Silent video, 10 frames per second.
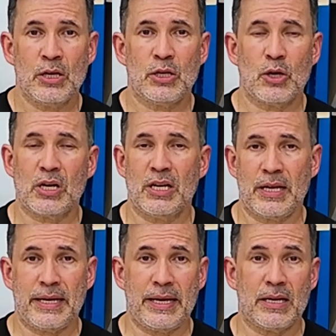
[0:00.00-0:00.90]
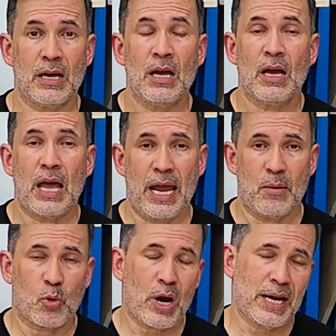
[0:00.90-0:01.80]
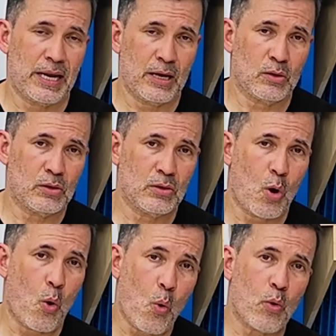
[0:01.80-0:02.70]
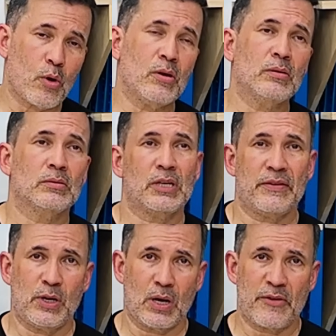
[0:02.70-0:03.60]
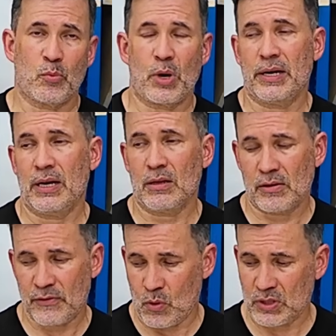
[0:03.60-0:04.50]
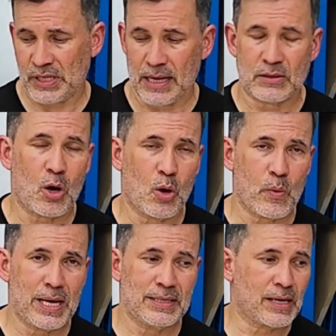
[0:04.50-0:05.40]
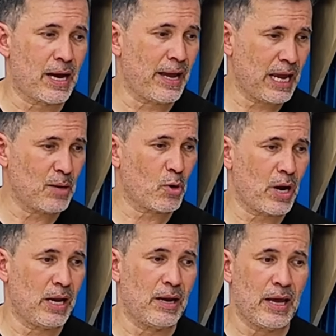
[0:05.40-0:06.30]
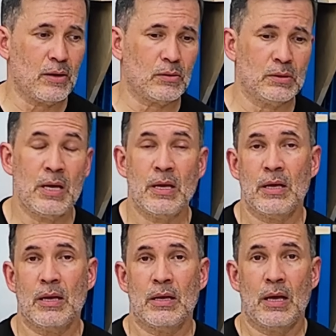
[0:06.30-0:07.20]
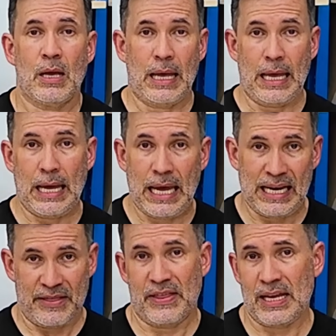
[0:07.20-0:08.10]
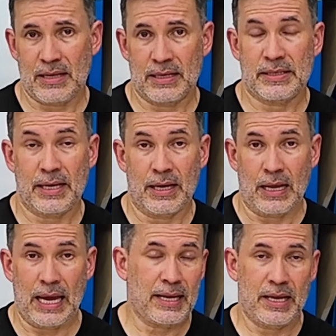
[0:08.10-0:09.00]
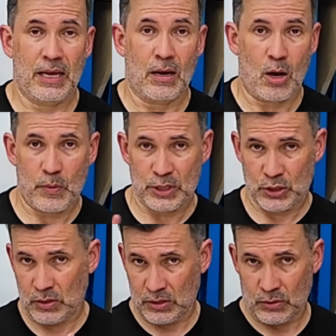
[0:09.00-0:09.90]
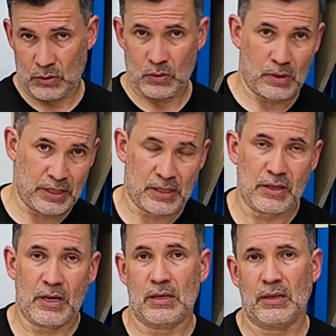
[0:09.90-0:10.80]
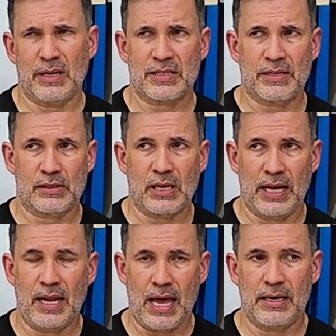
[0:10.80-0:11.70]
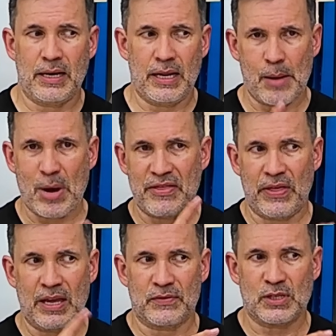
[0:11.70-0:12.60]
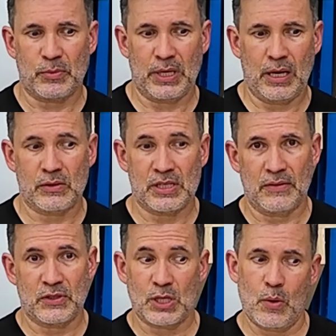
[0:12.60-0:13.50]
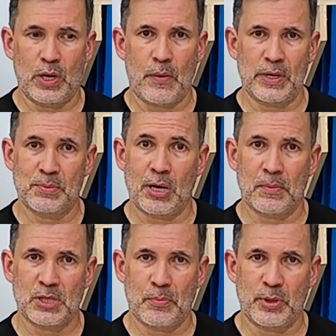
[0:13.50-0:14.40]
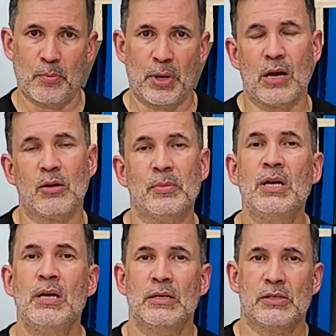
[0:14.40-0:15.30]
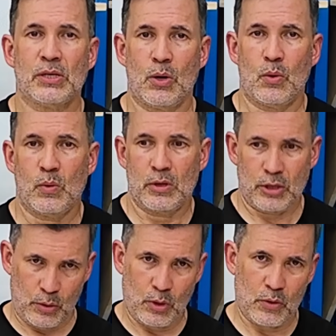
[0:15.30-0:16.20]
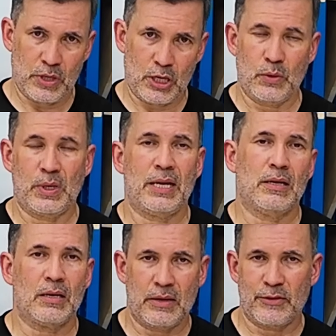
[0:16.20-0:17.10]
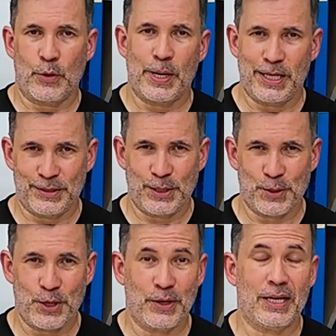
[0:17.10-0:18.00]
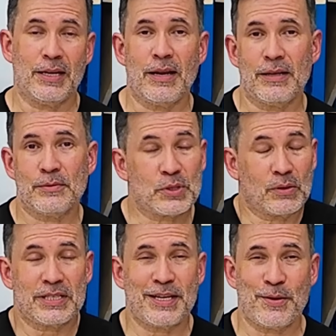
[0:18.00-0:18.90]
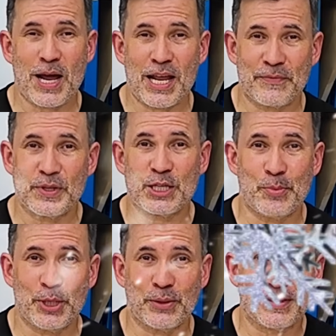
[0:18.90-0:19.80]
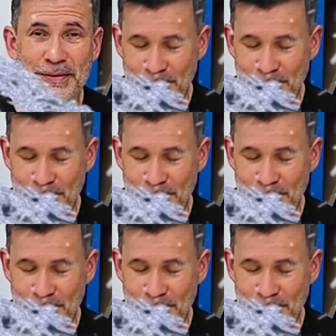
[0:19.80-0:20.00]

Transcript: You're going to need a brad nailer, or if you don't have a brad nailer, of course, as always, a hammer and nail. And I think that's it. And again, always trust the tool list and the cut list, because in editing, I might think of something else, and if so, it always pops up at the bottom. So you know that you need it, even though I didn't tell you you needed it. So let's get right after this build.